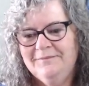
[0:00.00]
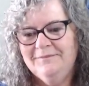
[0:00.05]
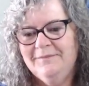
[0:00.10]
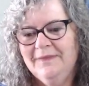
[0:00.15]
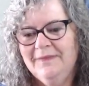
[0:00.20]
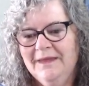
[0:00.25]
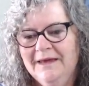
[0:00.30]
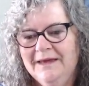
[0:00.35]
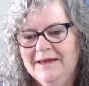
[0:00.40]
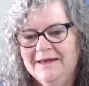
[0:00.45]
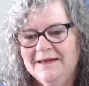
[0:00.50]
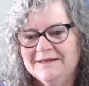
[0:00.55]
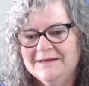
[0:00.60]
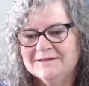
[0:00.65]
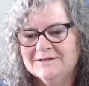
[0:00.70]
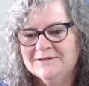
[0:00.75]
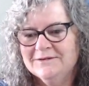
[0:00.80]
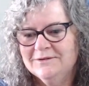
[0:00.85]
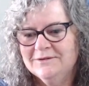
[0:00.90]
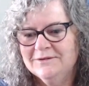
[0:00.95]

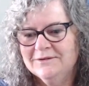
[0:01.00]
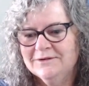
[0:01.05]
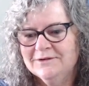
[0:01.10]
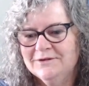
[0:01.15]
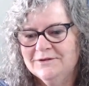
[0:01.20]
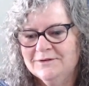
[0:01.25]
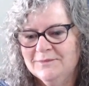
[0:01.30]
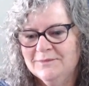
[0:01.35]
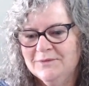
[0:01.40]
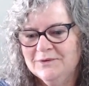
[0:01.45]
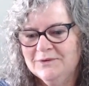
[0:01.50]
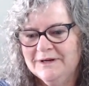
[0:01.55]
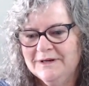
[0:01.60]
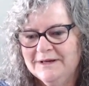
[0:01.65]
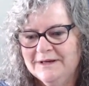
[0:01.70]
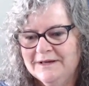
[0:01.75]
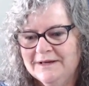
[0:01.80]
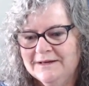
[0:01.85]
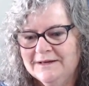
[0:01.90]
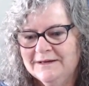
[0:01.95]
is, oh, good
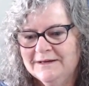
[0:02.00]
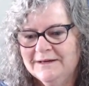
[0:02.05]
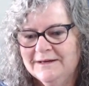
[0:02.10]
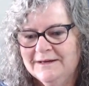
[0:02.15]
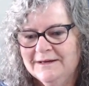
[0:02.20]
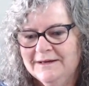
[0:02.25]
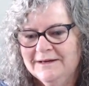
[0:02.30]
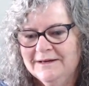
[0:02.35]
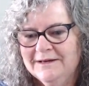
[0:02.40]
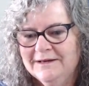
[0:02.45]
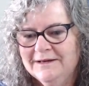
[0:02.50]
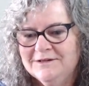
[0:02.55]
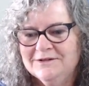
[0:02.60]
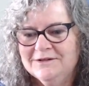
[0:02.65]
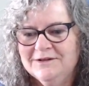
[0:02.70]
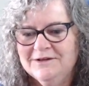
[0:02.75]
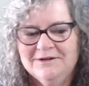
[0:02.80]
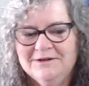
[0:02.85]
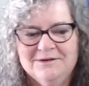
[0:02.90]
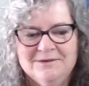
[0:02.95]
morning to
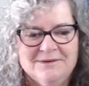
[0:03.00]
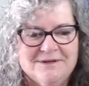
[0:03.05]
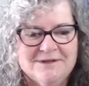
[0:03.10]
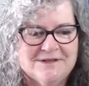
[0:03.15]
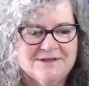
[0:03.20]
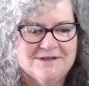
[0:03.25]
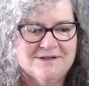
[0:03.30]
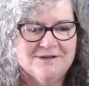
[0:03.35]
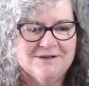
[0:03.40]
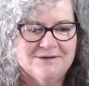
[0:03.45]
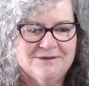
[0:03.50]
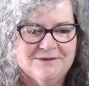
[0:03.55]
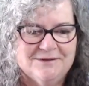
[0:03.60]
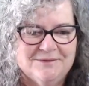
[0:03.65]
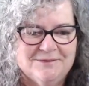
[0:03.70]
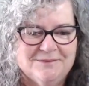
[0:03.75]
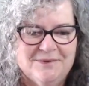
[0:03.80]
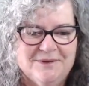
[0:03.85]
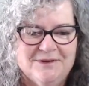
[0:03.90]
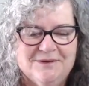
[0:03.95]
you, Estelle.
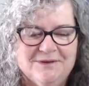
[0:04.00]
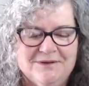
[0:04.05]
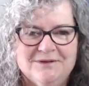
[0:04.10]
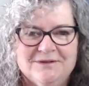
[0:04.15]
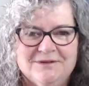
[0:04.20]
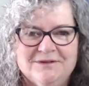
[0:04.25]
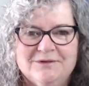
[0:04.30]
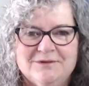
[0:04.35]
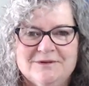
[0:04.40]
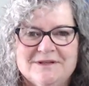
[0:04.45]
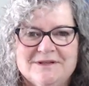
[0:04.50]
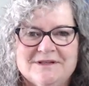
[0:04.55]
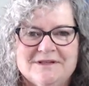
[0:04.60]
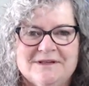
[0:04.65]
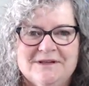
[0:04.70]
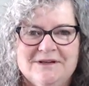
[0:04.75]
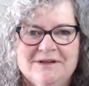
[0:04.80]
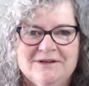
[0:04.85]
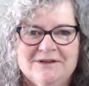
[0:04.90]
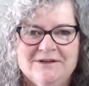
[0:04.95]
Beautiful to see
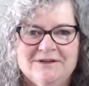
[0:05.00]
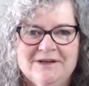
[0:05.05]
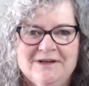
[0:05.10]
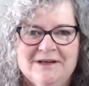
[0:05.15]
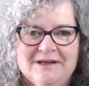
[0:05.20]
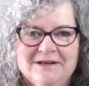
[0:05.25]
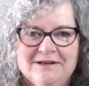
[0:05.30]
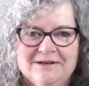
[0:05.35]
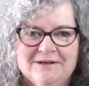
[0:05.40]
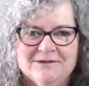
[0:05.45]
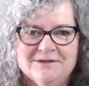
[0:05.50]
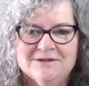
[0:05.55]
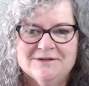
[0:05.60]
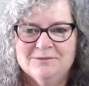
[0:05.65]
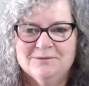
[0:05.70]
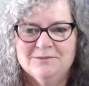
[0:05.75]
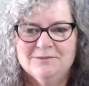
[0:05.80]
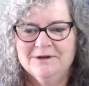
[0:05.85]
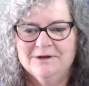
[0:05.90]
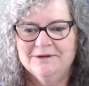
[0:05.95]
you here as
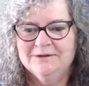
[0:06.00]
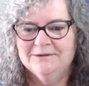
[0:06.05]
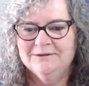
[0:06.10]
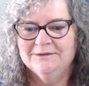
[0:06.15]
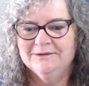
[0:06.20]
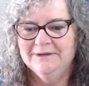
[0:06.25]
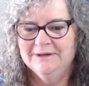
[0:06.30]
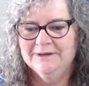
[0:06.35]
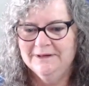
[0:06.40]
well.